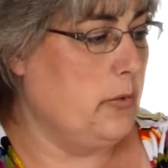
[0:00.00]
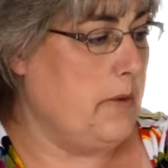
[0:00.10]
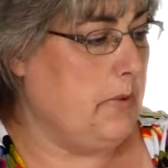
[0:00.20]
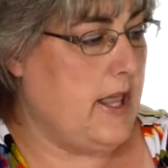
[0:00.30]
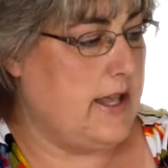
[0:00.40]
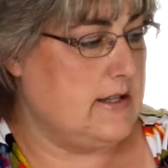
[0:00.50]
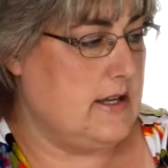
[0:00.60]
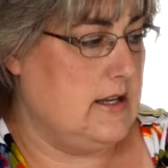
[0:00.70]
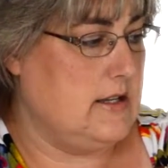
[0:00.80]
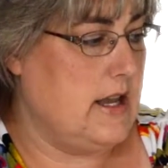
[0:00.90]
we
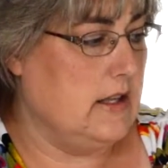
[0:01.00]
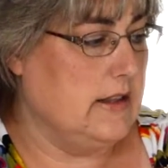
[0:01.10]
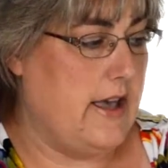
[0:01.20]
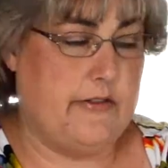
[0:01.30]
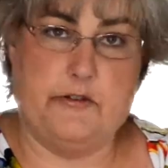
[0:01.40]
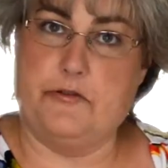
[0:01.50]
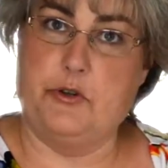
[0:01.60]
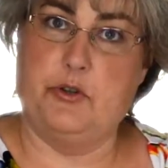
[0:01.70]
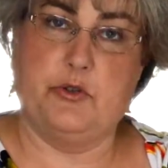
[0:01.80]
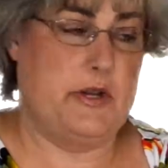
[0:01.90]
planted 11
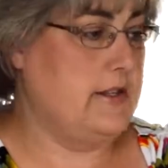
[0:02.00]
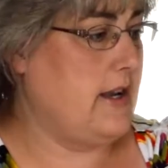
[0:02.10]
fruit trees.